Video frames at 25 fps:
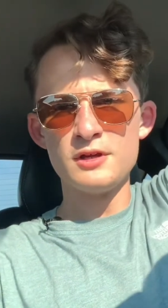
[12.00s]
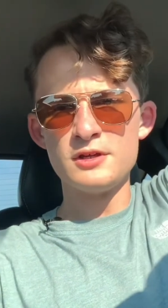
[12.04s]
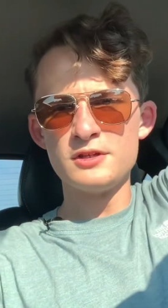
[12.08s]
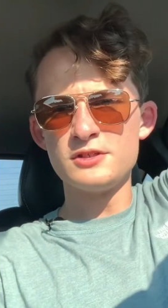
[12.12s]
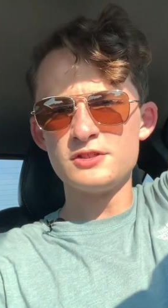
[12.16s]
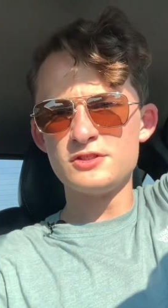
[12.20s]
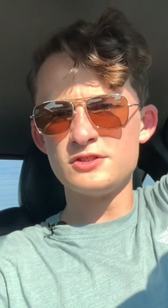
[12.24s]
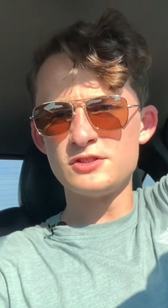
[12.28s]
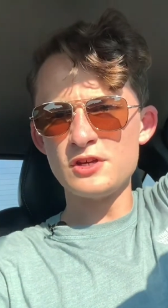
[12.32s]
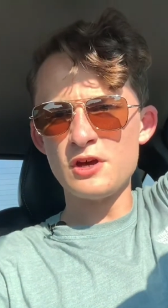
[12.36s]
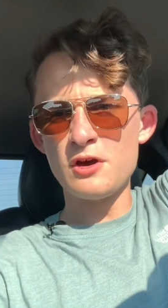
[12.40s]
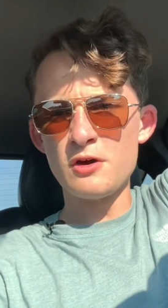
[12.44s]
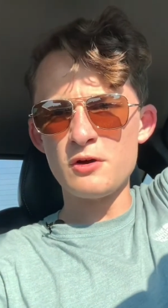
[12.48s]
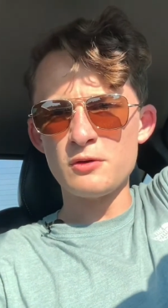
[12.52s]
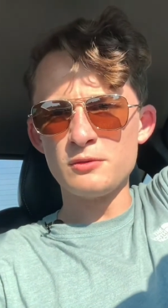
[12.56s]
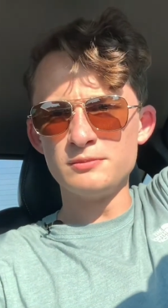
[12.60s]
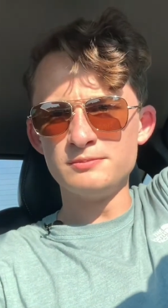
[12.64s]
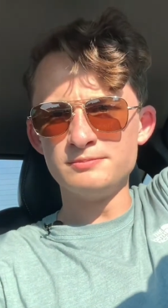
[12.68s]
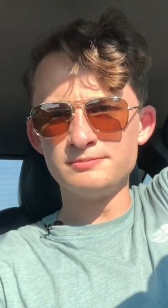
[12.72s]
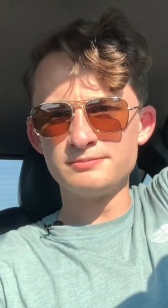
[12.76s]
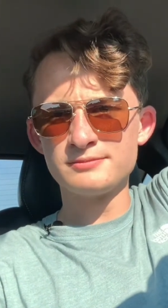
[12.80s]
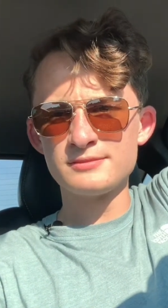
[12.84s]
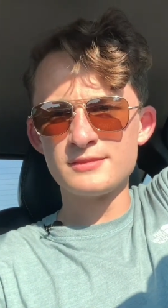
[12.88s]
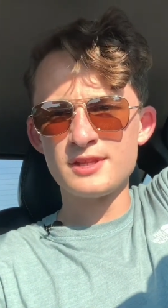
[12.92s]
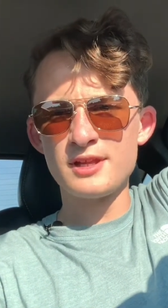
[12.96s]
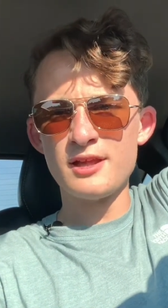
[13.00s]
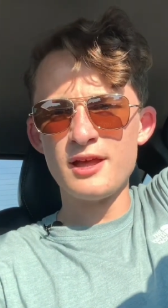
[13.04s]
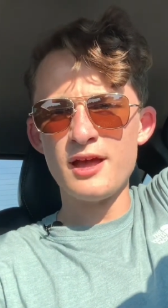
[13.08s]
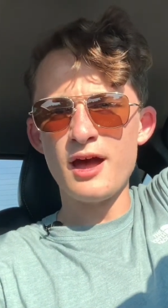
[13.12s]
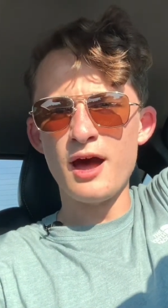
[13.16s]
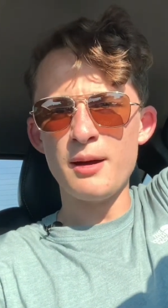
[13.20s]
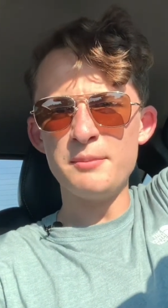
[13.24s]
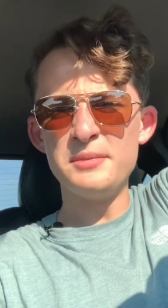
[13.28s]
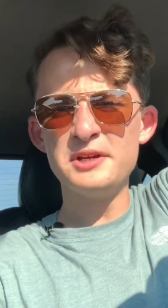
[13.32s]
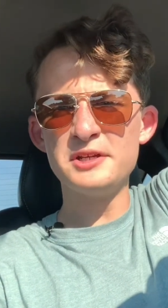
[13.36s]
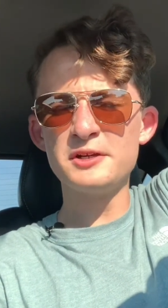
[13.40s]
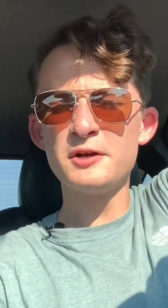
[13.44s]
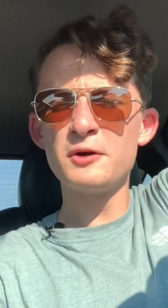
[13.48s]
So, I'm
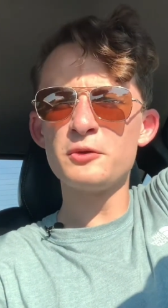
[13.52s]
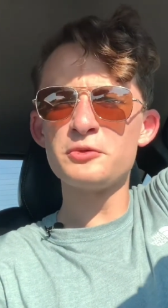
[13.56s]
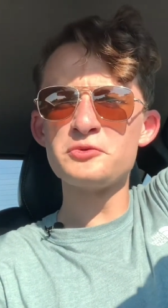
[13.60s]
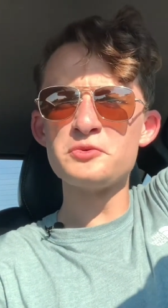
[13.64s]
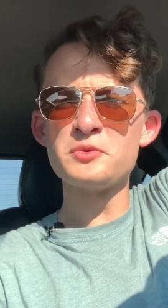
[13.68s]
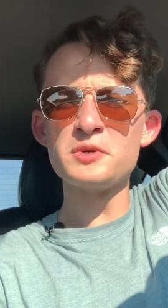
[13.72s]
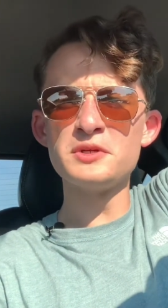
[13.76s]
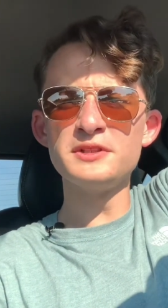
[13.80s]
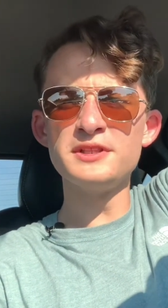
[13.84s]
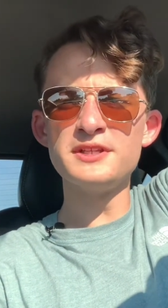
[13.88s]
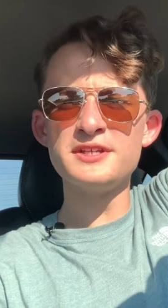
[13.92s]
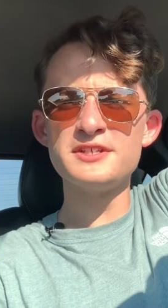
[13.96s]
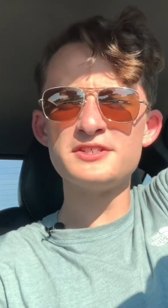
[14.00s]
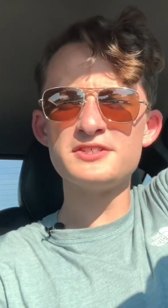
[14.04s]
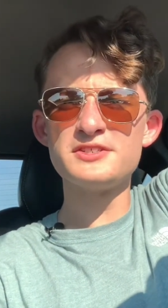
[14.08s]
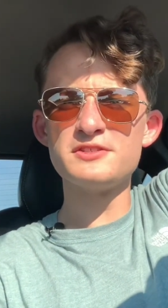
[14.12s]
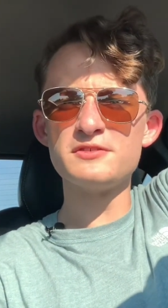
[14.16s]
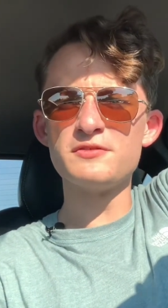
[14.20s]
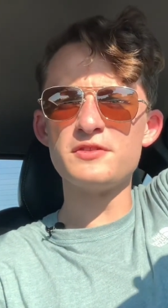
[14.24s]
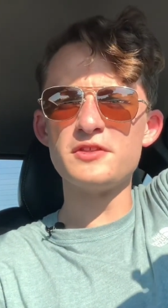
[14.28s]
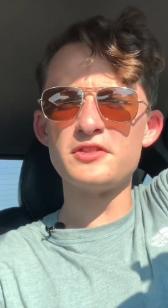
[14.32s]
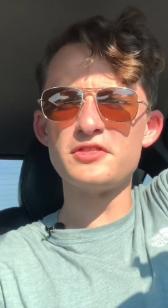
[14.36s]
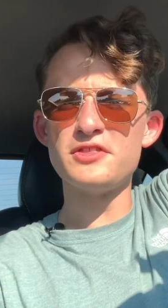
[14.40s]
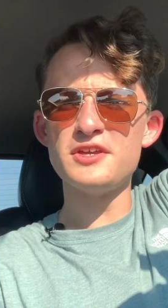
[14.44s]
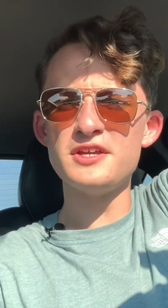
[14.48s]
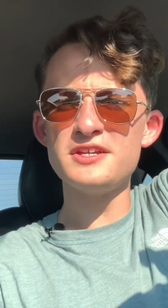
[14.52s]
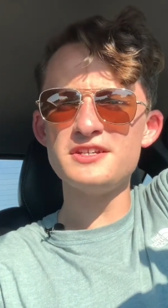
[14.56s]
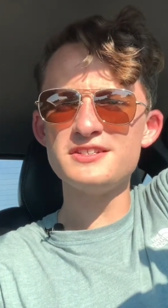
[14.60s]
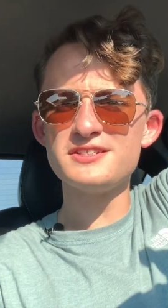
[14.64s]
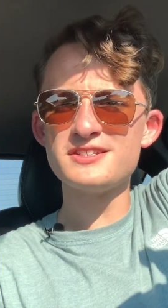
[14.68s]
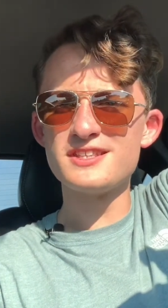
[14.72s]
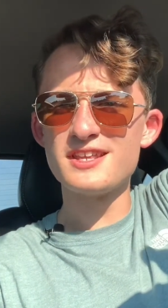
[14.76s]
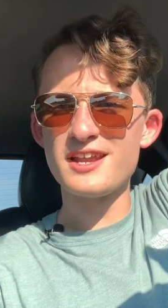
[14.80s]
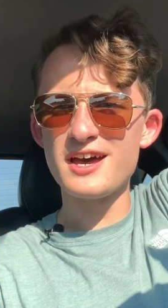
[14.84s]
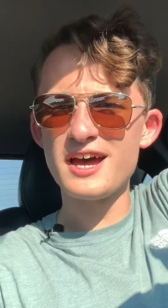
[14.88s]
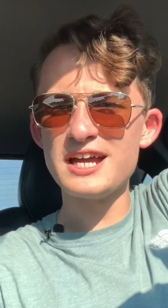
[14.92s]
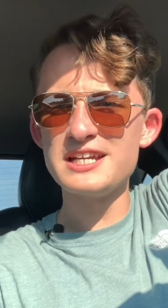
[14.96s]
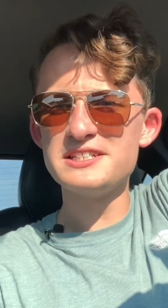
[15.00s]
going to go through a list of the things
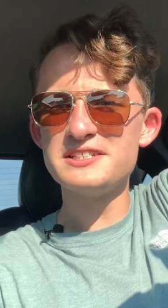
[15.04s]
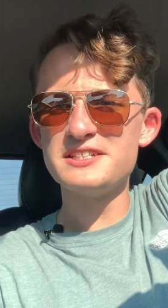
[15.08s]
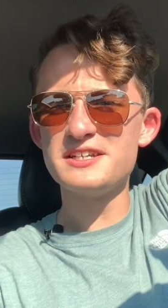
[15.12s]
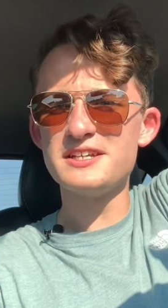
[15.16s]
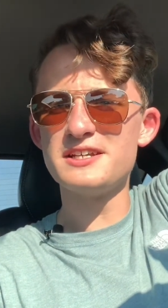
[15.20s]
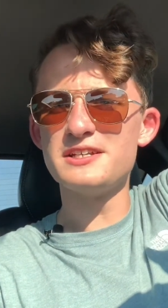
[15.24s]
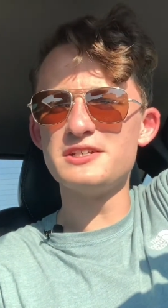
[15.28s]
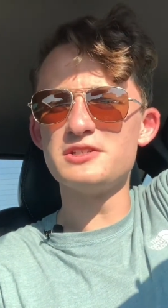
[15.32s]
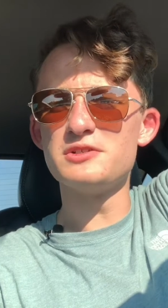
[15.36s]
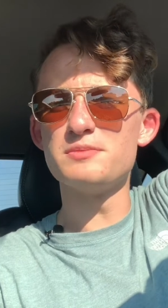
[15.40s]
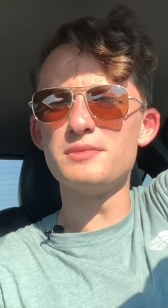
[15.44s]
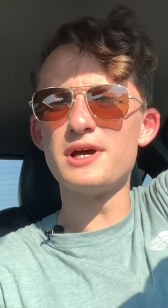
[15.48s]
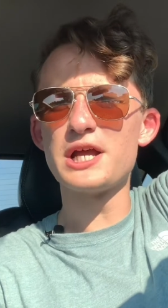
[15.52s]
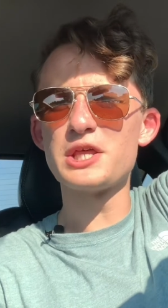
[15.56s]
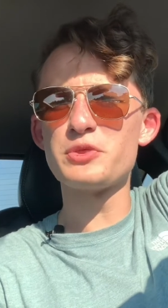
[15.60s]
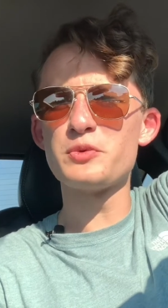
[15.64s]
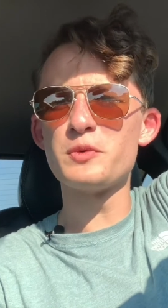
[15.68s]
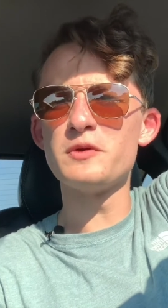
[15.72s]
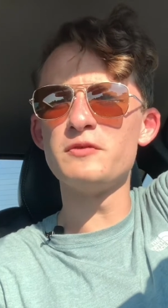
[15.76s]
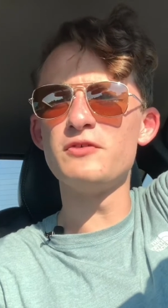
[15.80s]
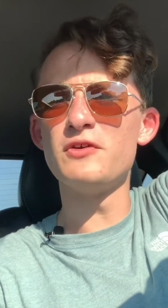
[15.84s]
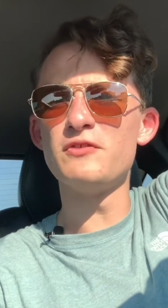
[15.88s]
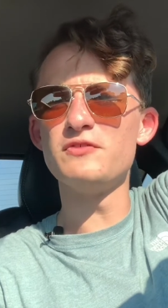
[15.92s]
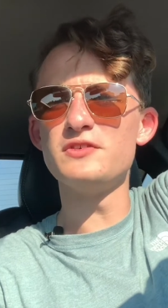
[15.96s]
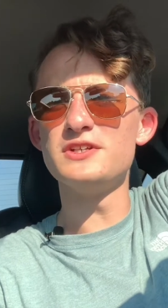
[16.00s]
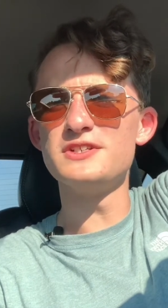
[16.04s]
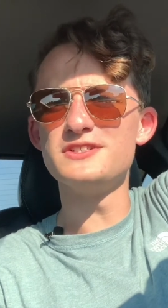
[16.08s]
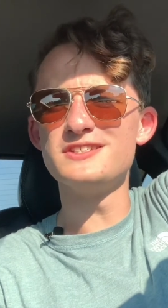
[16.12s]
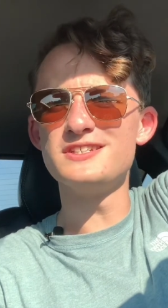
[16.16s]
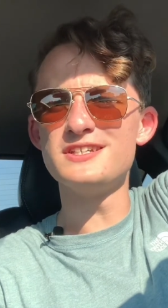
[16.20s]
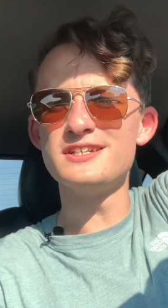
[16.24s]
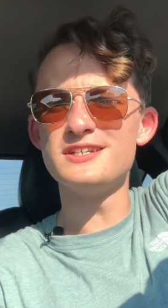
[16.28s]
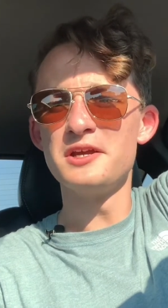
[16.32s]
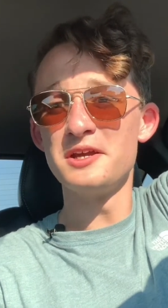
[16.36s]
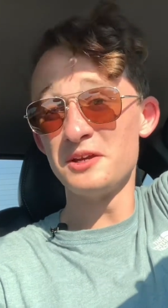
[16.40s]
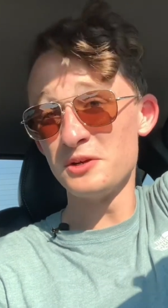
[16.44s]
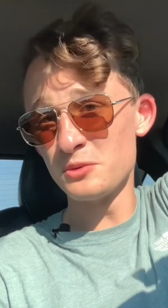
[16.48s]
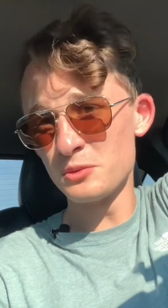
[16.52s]
that I did to my
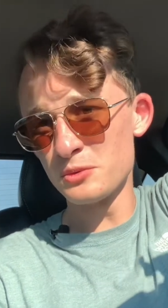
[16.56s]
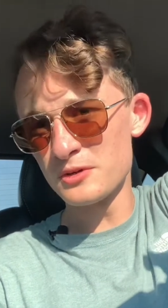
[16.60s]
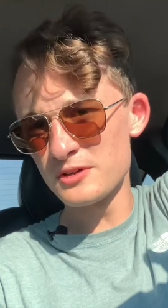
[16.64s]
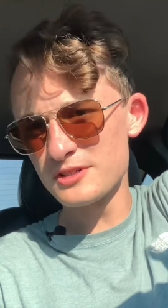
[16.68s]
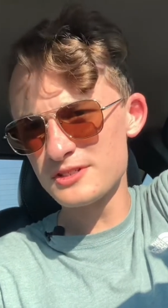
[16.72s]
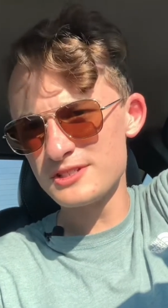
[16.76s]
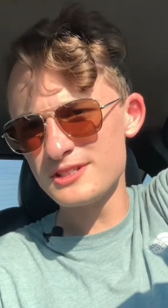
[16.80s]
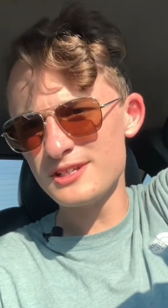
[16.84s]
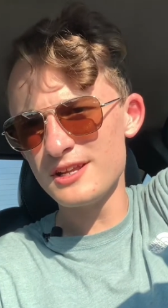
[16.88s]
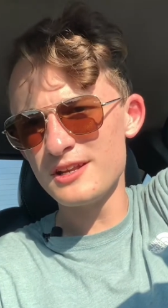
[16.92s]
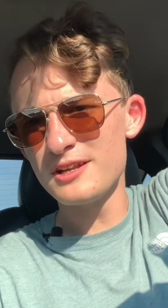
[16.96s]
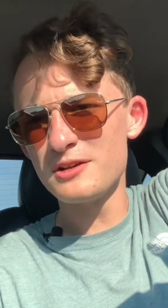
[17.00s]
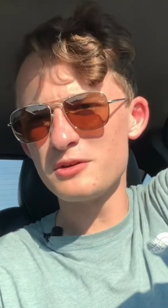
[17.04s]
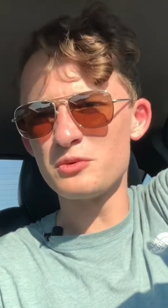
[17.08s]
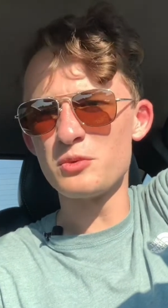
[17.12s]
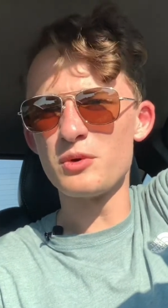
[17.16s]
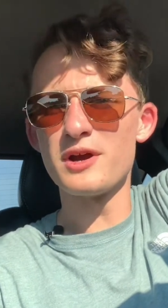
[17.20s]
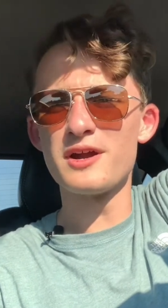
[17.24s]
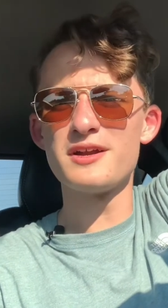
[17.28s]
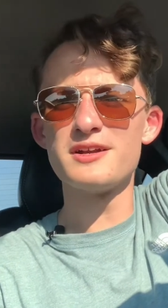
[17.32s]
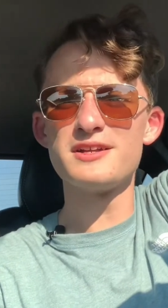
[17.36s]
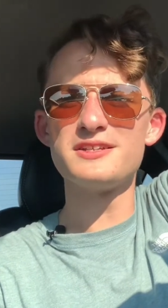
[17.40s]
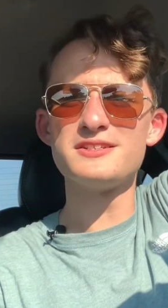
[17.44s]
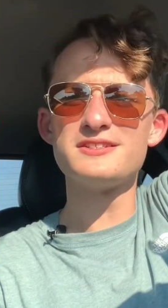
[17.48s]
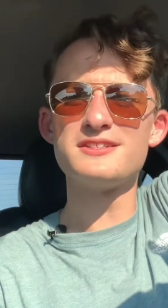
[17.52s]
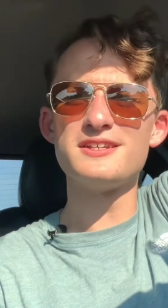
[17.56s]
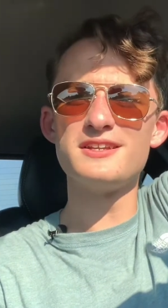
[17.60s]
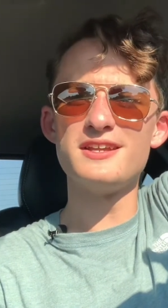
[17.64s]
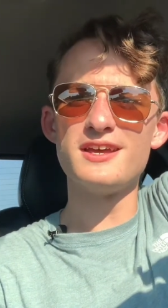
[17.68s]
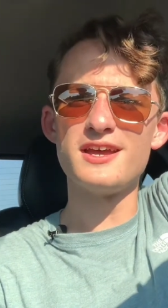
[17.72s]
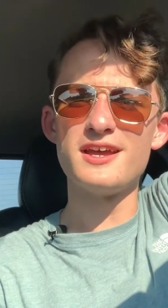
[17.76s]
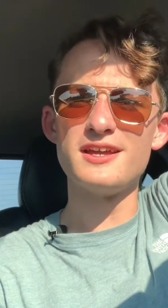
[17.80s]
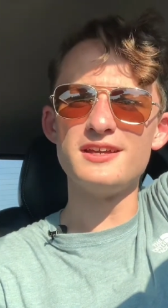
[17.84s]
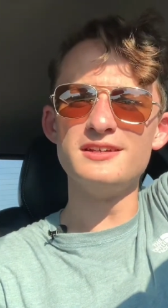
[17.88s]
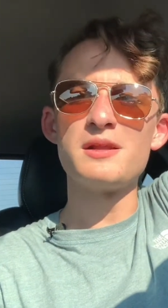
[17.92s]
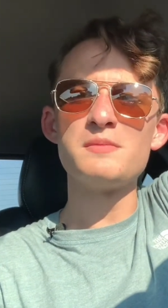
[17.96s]
350Z in order to get it where it is today.